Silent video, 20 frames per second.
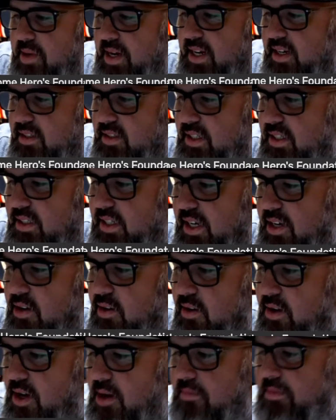Mayer says he
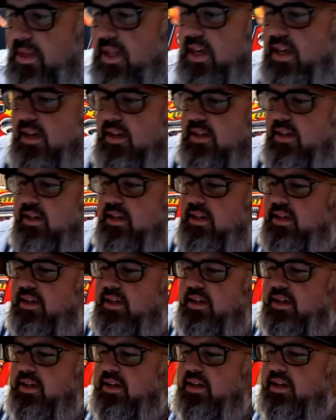grew up in Helena.
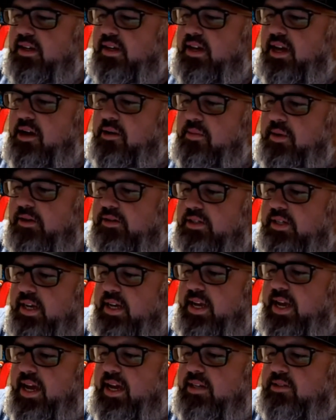Como
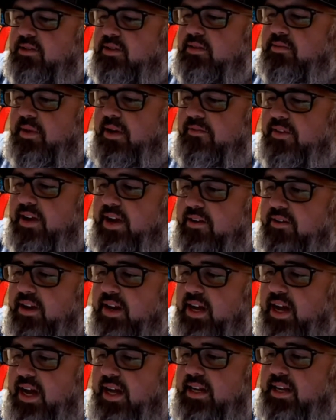Steakhouse was my
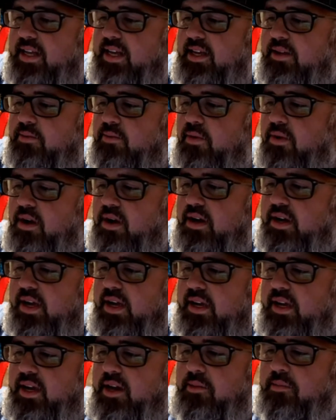favorite. I did work
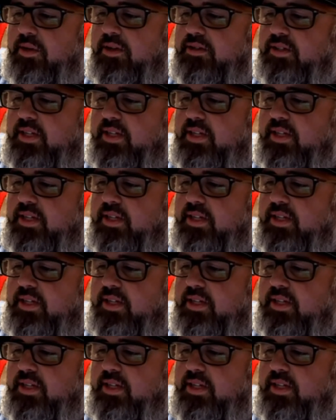at Como